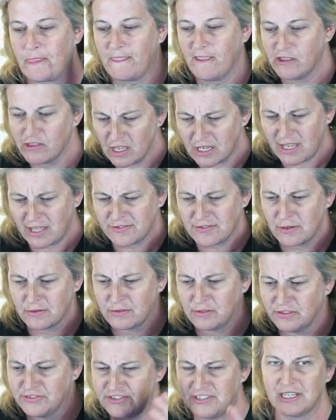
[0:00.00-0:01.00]
like at the
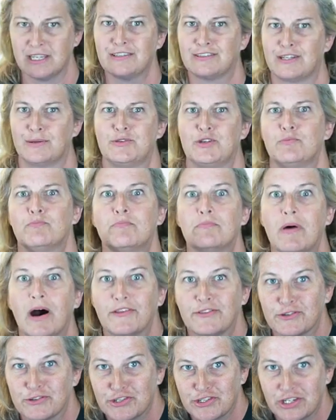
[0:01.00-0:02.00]
ZXW
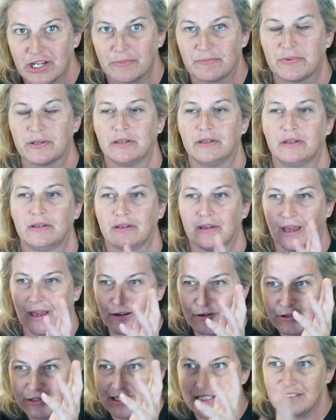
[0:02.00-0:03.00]
mothership. I
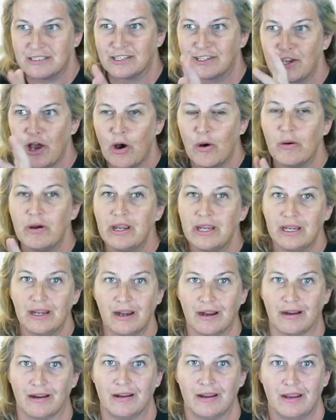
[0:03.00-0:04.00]
don't need to go
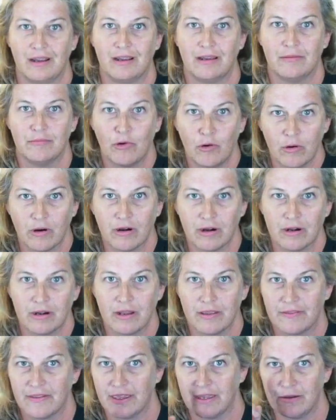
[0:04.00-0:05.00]
here
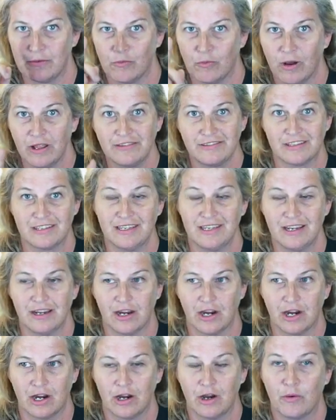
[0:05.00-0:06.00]
more than once a
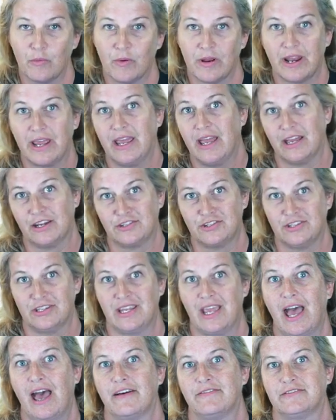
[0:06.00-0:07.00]
year when I actually
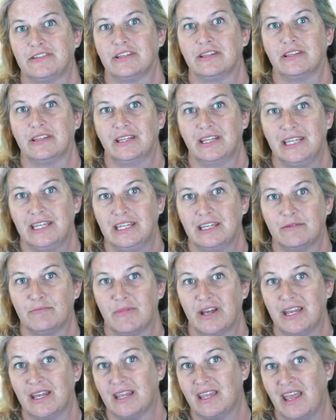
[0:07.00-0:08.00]
have to link
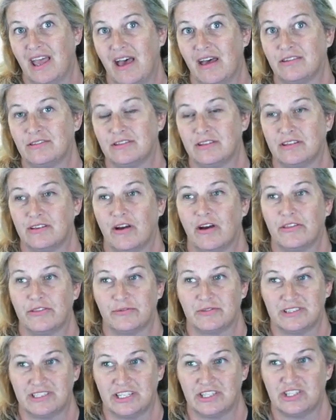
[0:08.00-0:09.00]
my account to the
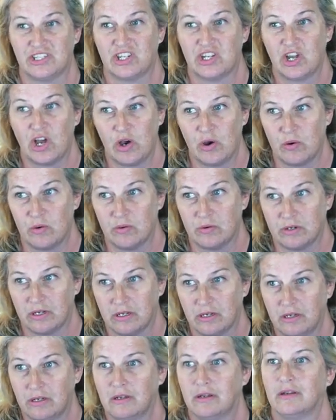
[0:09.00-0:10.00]
authorization code.
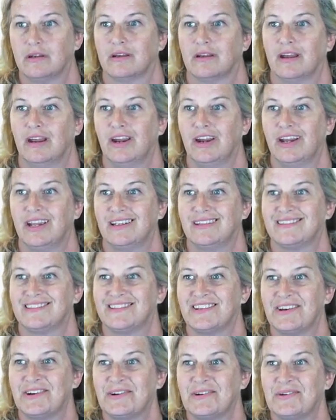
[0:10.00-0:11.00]
All right,
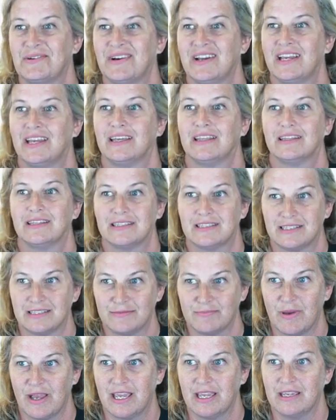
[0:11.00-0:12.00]
so this
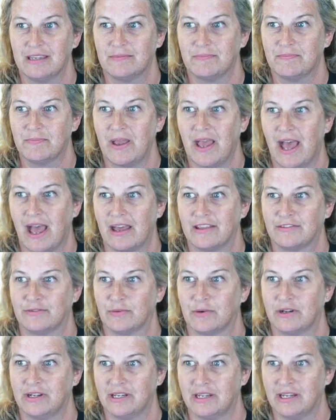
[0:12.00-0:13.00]
is my
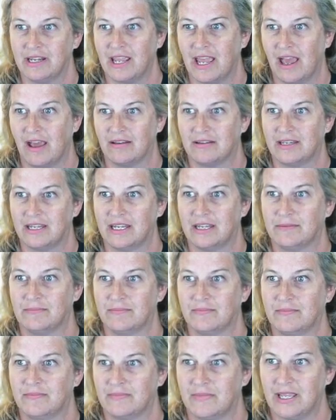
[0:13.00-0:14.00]
password and account
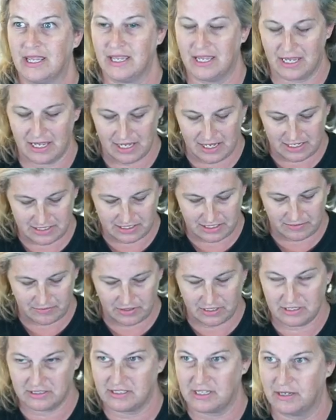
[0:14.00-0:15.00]
name, and I'm
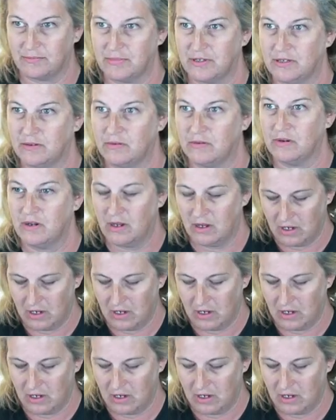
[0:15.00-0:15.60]
gonna type in